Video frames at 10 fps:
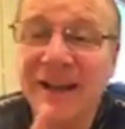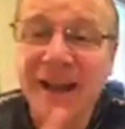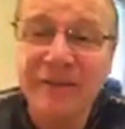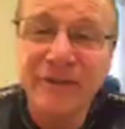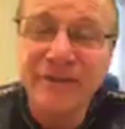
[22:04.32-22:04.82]

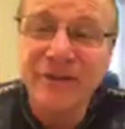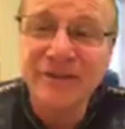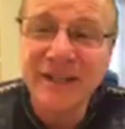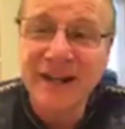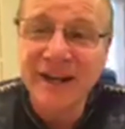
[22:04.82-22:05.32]
every
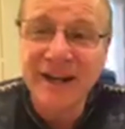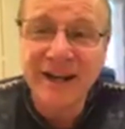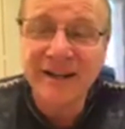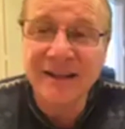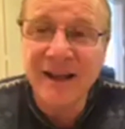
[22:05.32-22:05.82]
Thursday night at
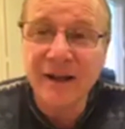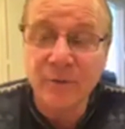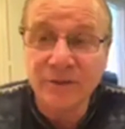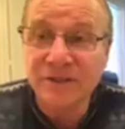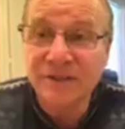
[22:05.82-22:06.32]
8 o'clock,
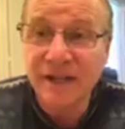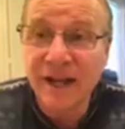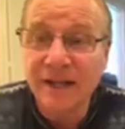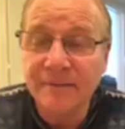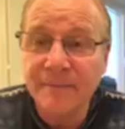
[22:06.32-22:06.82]
which is
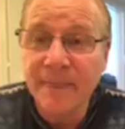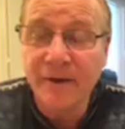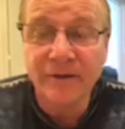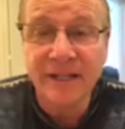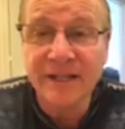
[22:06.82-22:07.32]
tonight
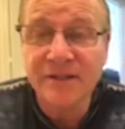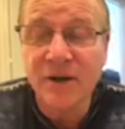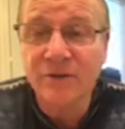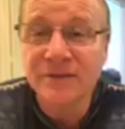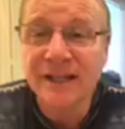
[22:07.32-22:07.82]
on the East
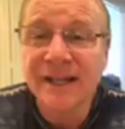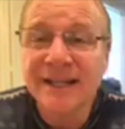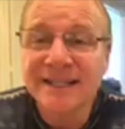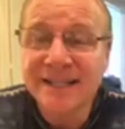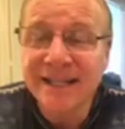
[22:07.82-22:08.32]
Coast,
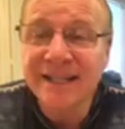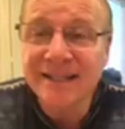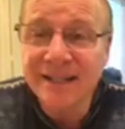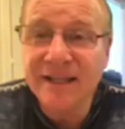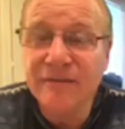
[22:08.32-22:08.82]

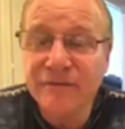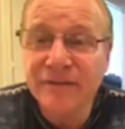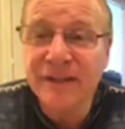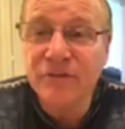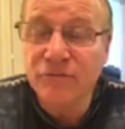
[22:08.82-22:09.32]

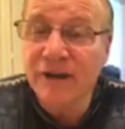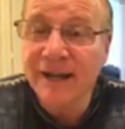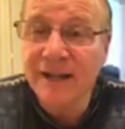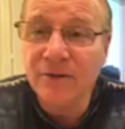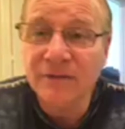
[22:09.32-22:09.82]

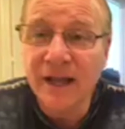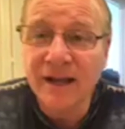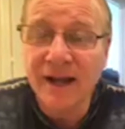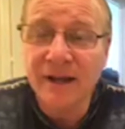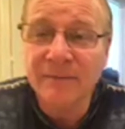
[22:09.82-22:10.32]

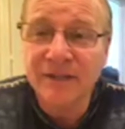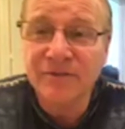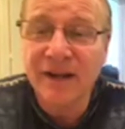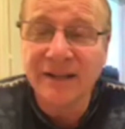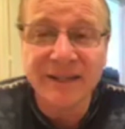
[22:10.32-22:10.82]
ddvradio.com.
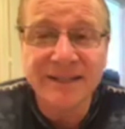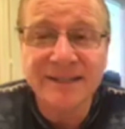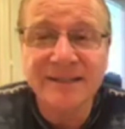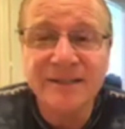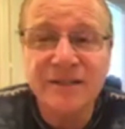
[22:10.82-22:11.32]
That's right.
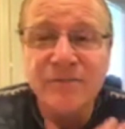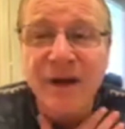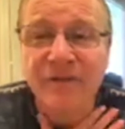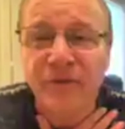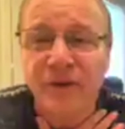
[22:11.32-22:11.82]
Listen to
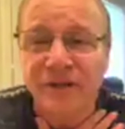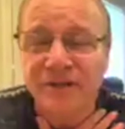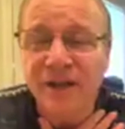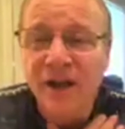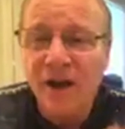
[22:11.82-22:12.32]
my
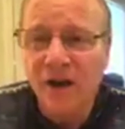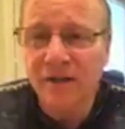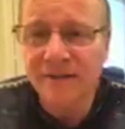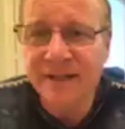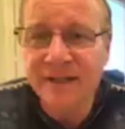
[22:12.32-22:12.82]
voice
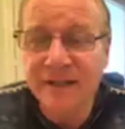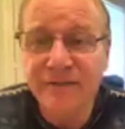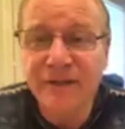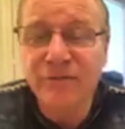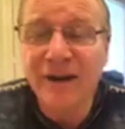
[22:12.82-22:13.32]
on
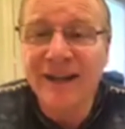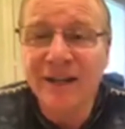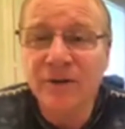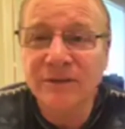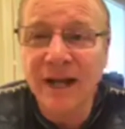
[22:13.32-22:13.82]

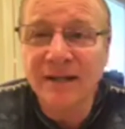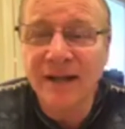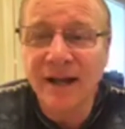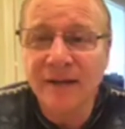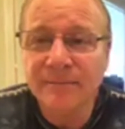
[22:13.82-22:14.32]

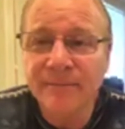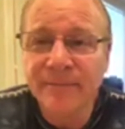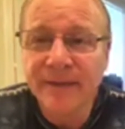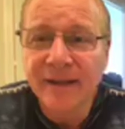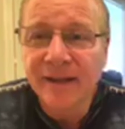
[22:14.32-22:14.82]
ddvradio.com.
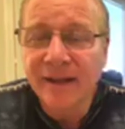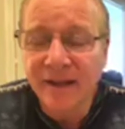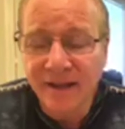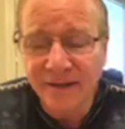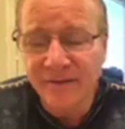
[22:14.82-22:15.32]

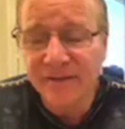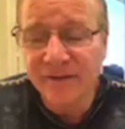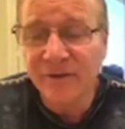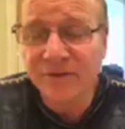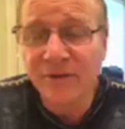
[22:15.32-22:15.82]
And
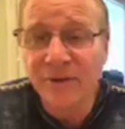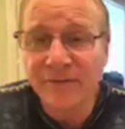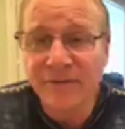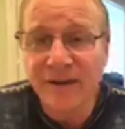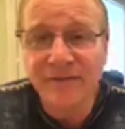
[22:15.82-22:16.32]
it's also
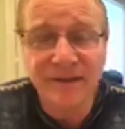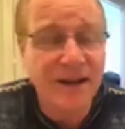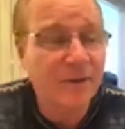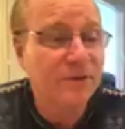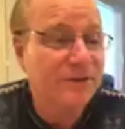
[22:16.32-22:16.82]
at 5
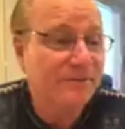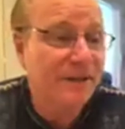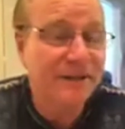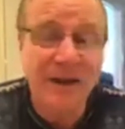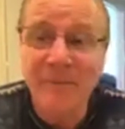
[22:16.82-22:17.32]
o'clock, which
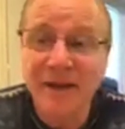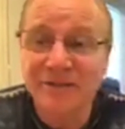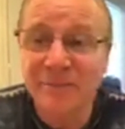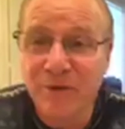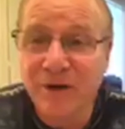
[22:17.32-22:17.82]
means I'm
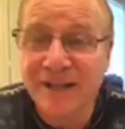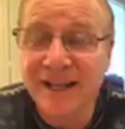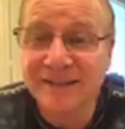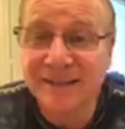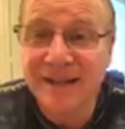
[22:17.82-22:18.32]
actually
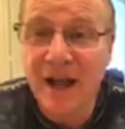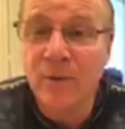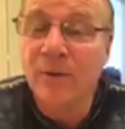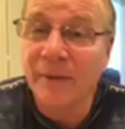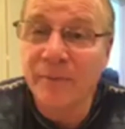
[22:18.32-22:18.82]
broadcasting now
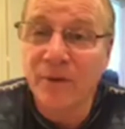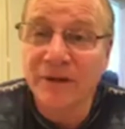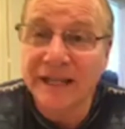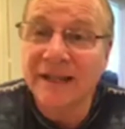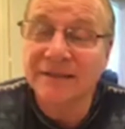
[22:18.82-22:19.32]
while my
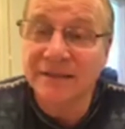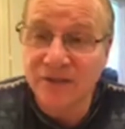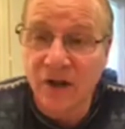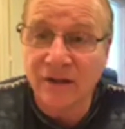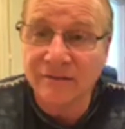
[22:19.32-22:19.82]
broadcast
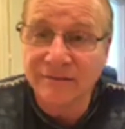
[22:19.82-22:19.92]
is on.